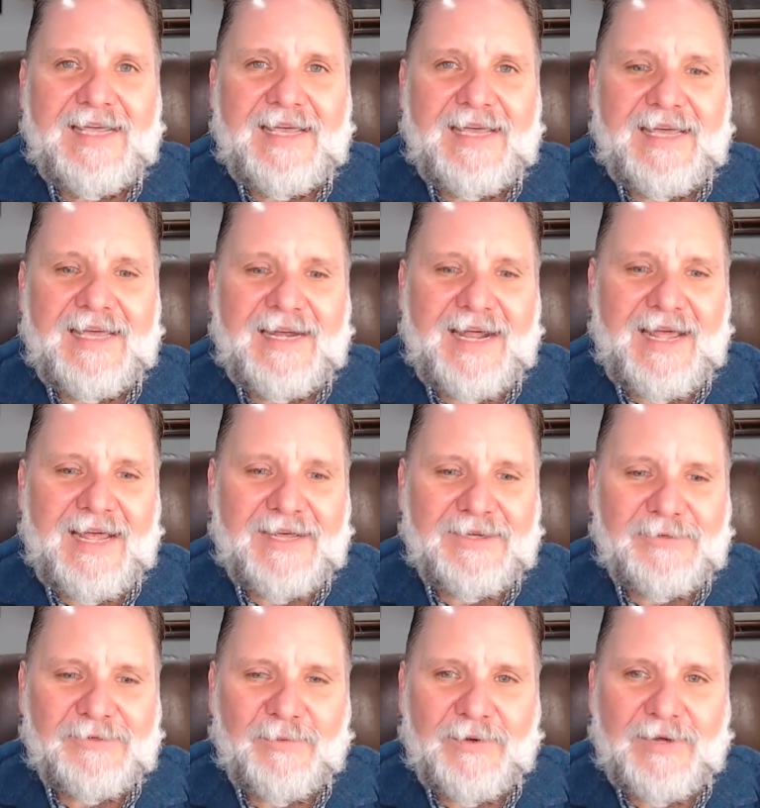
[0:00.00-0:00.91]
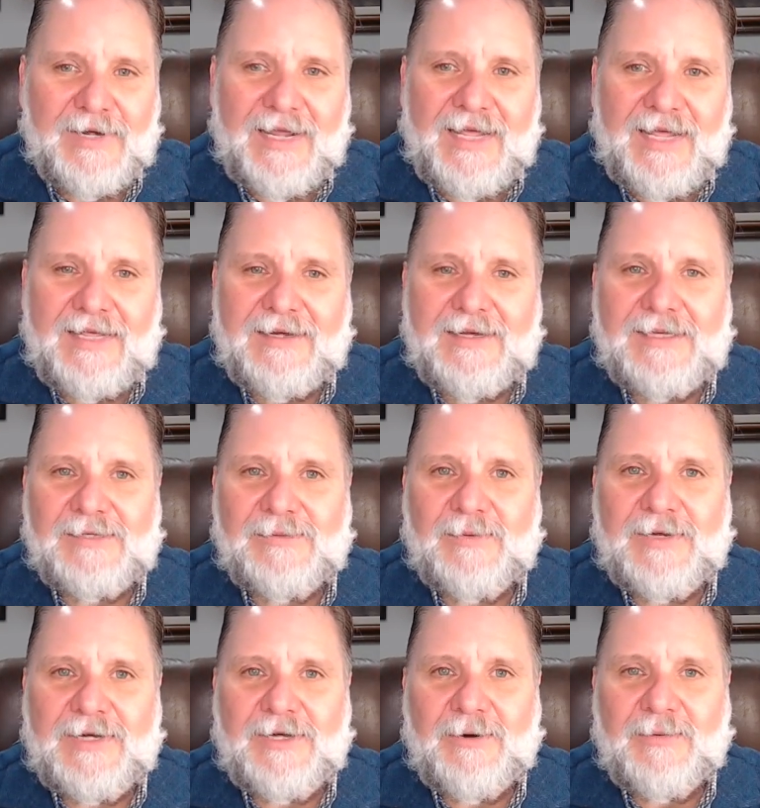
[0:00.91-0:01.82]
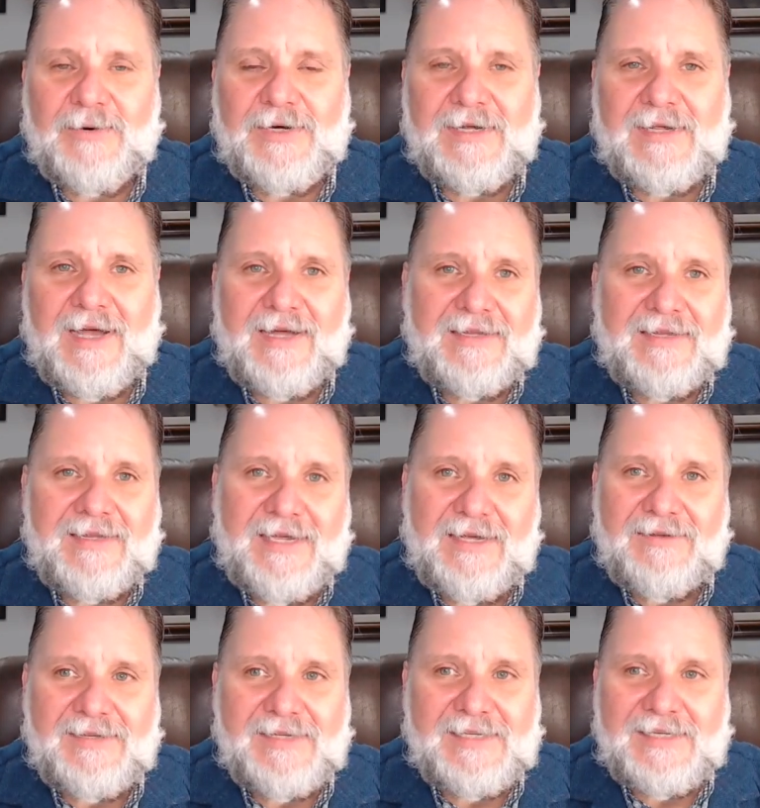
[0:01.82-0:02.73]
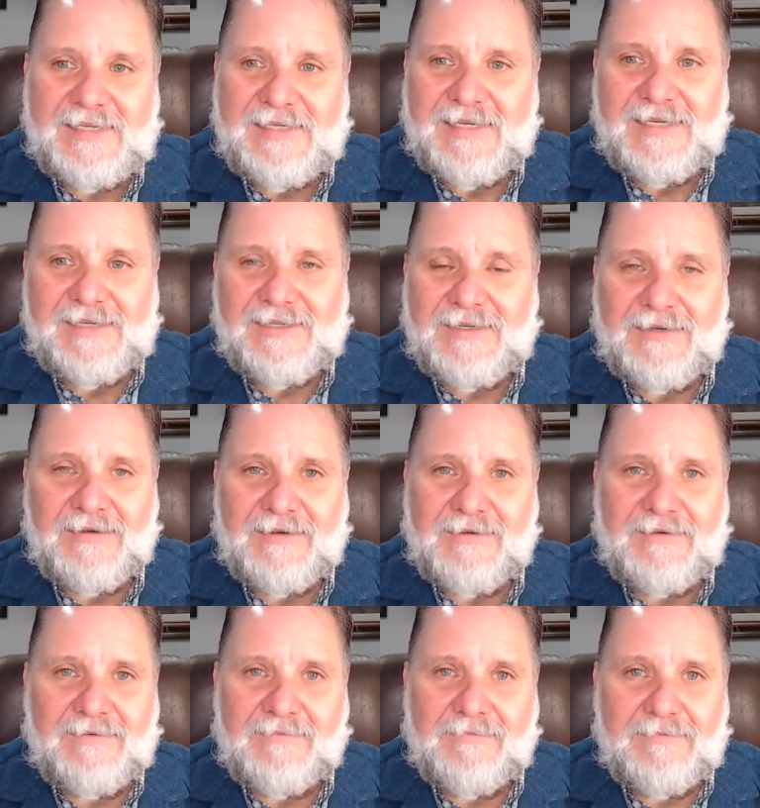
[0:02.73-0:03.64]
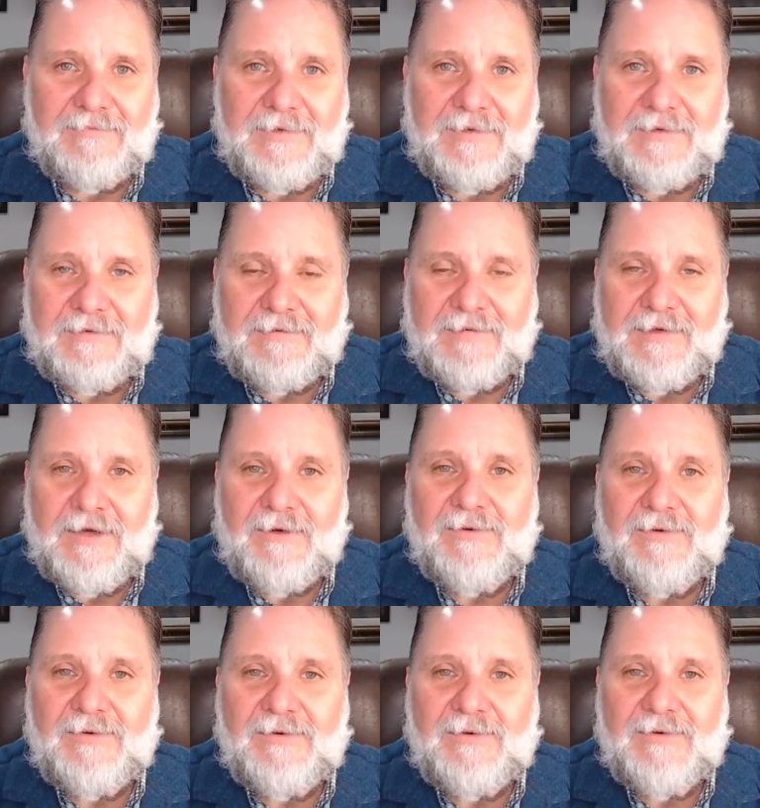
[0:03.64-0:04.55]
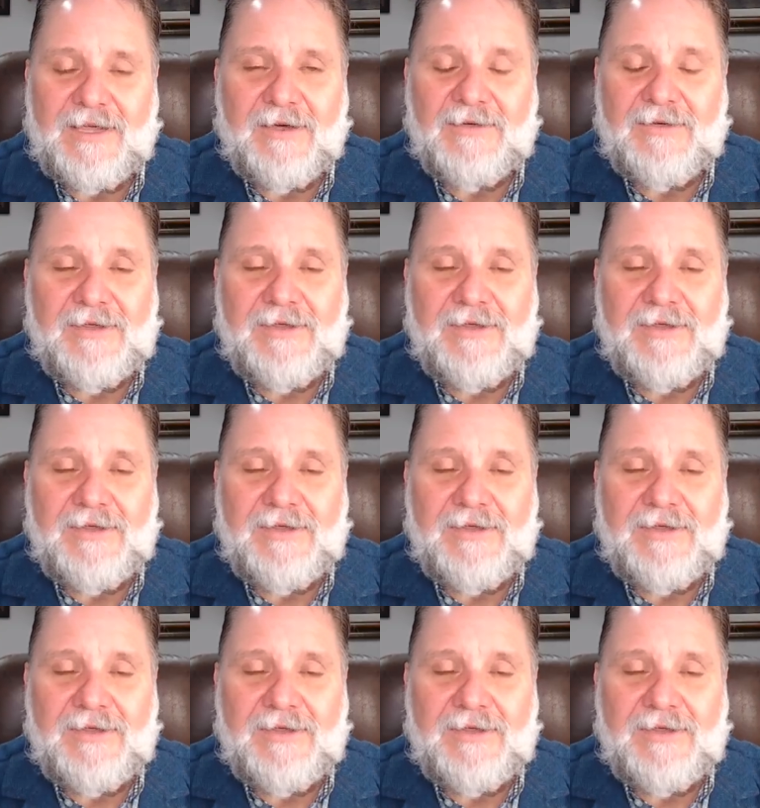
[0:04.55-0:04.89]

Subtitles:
And Acts 1:8 is one, you know, where God tells us, he says, he